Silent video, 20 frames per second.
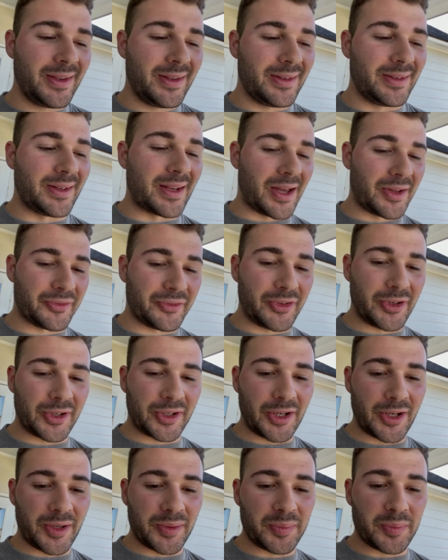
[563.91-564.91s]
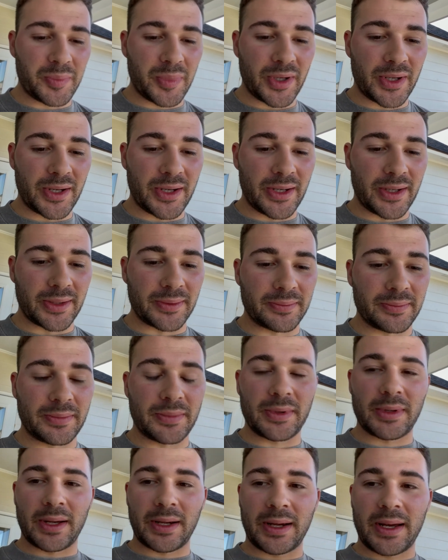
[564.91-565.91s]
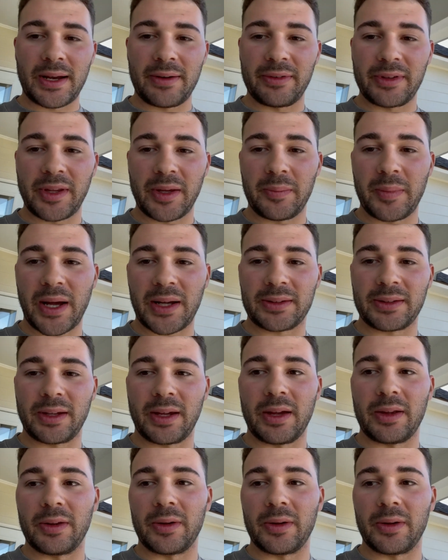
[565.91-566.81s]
not fuck up, but I got everything back together.